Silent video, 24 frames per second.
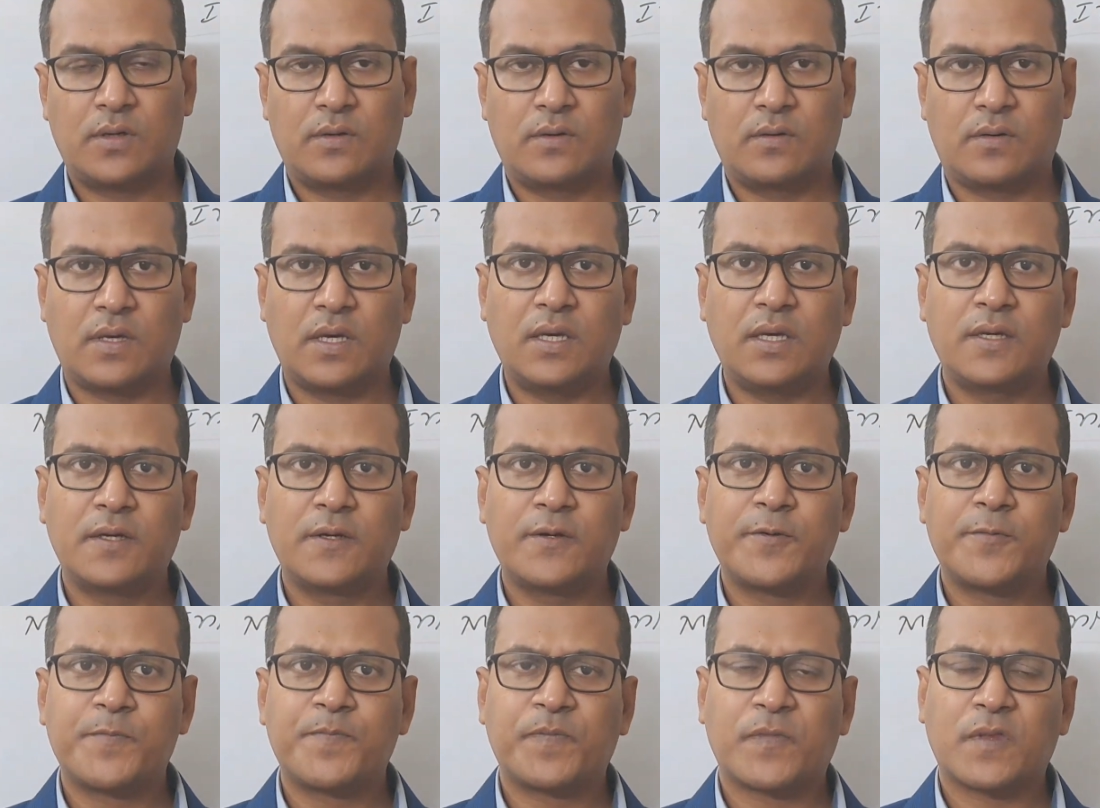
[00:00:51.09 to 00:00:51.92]
Okay,
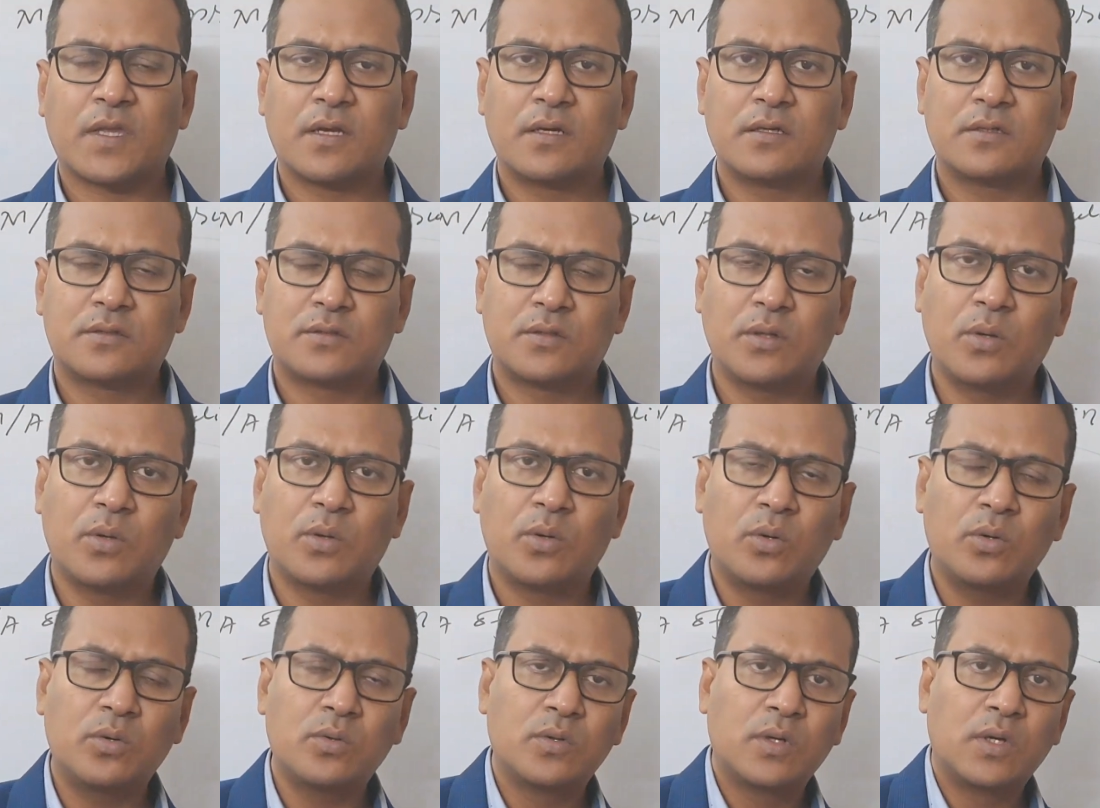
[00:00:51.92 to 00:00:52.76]

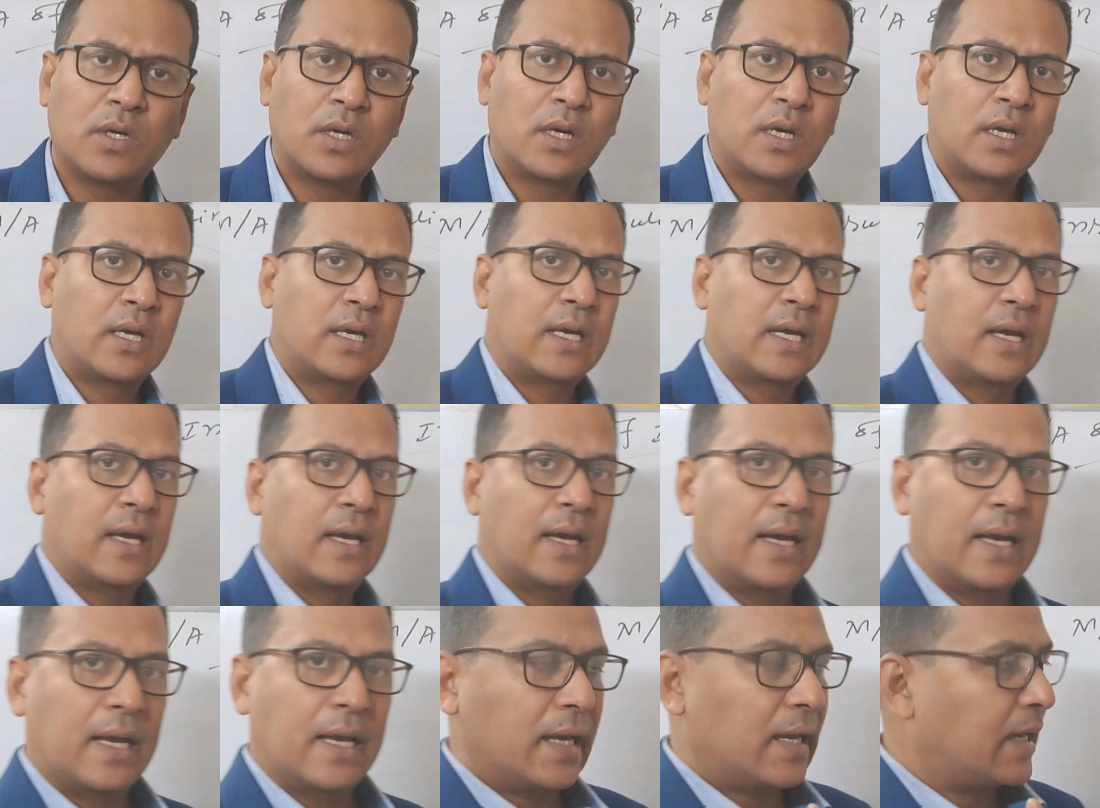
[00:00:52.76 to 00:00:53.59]
so
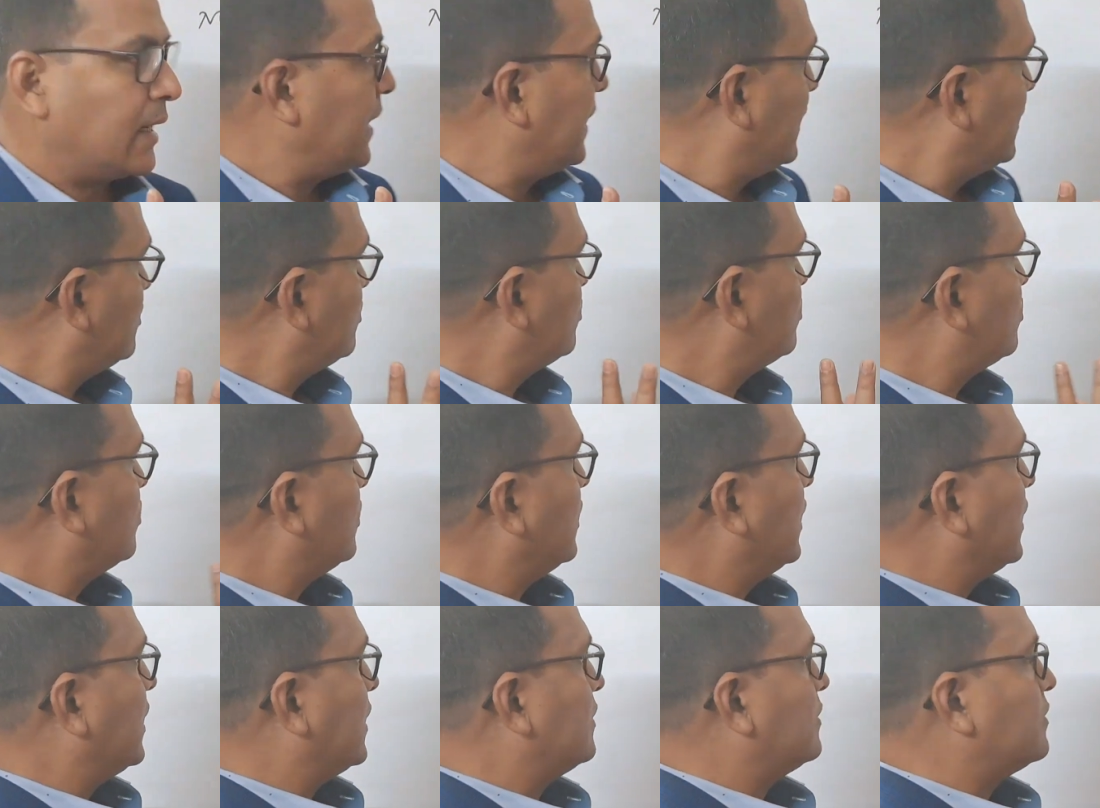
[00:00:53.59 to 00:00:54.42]

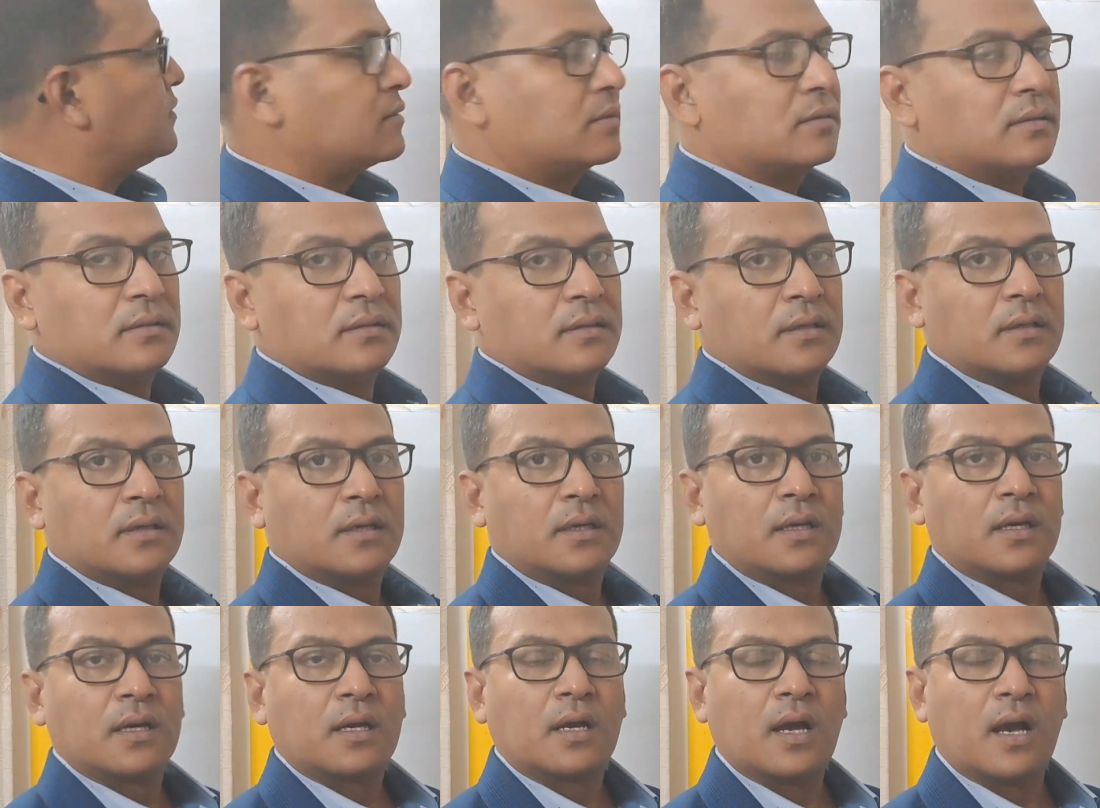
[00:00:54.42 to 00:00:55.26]
insulin
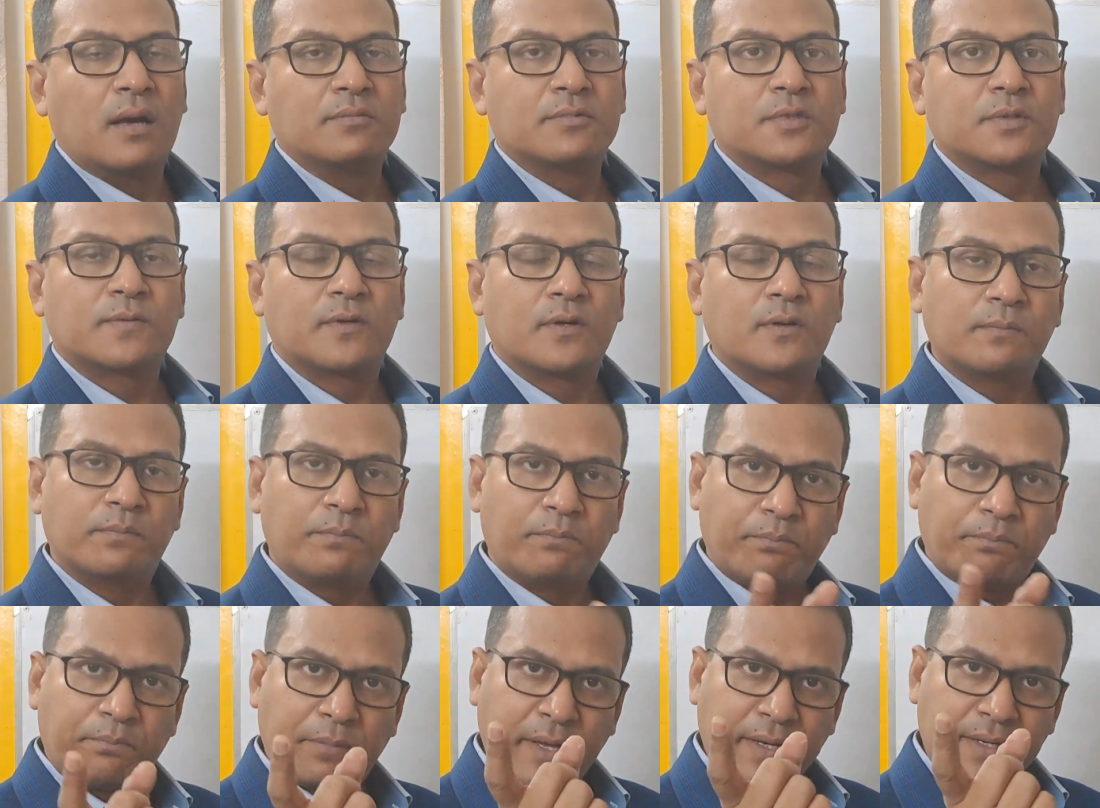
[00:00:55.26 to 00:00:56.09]
comes
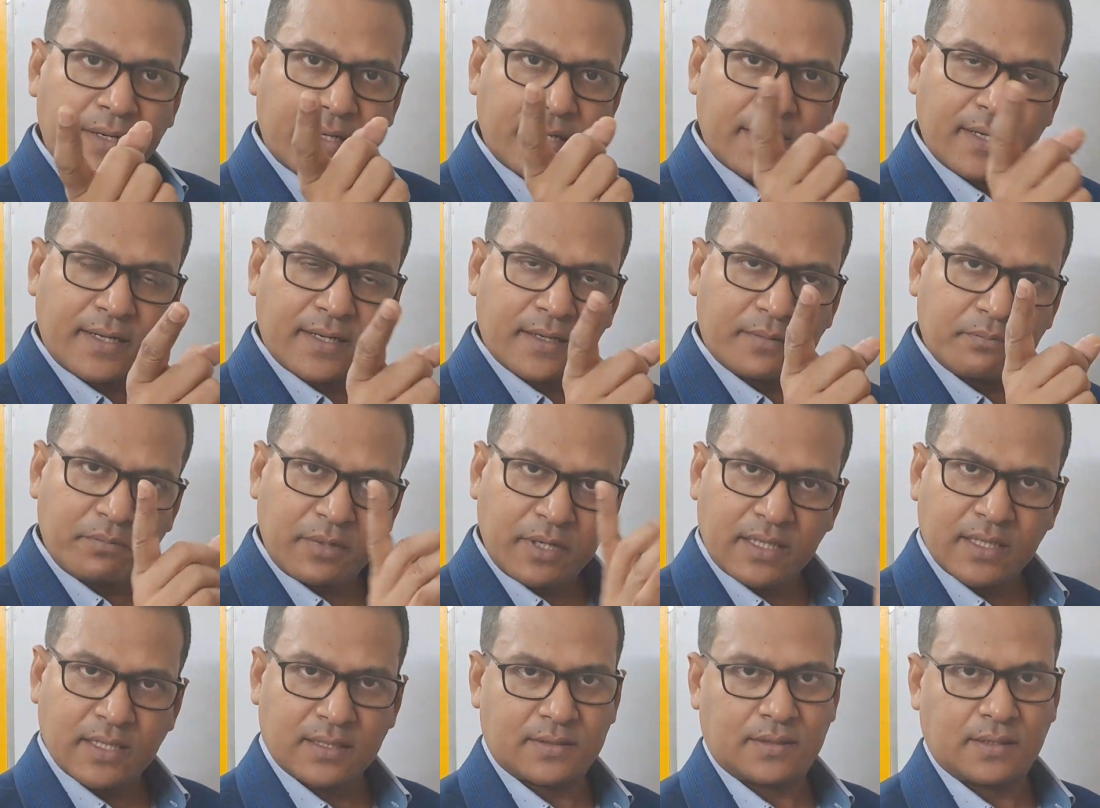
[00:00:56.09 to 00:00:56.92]
from pancreatic
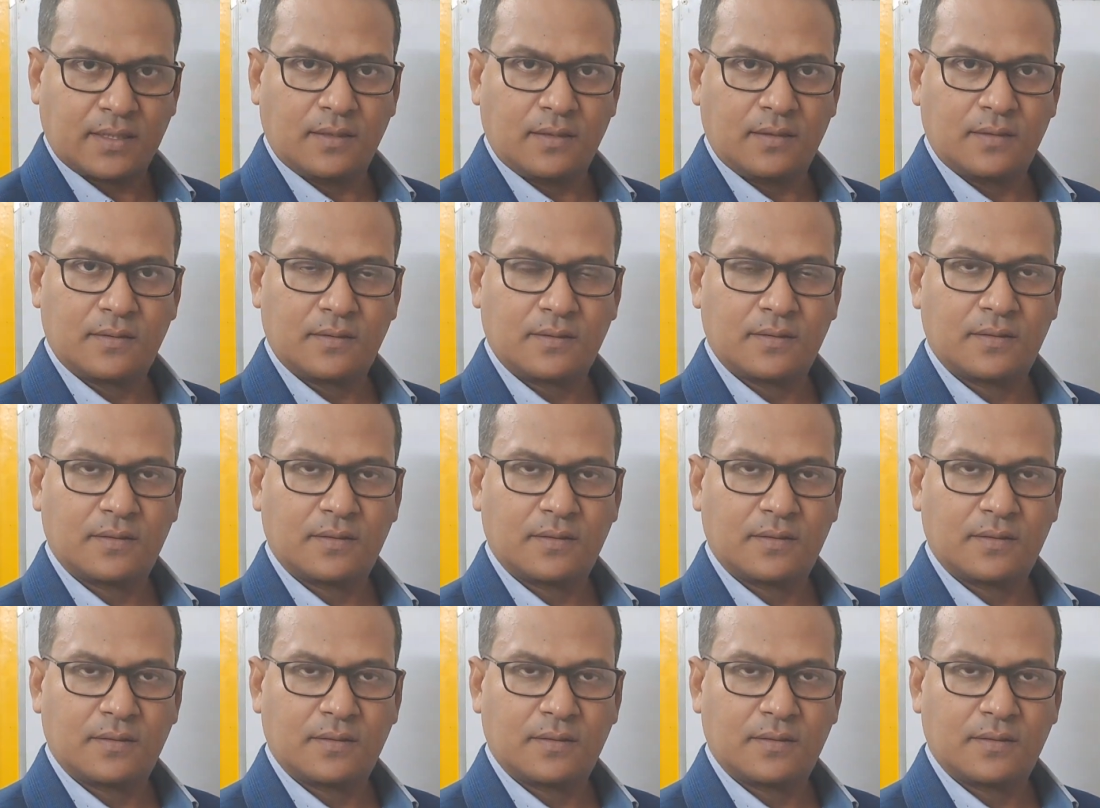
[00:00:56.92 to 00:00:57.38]
beta cell,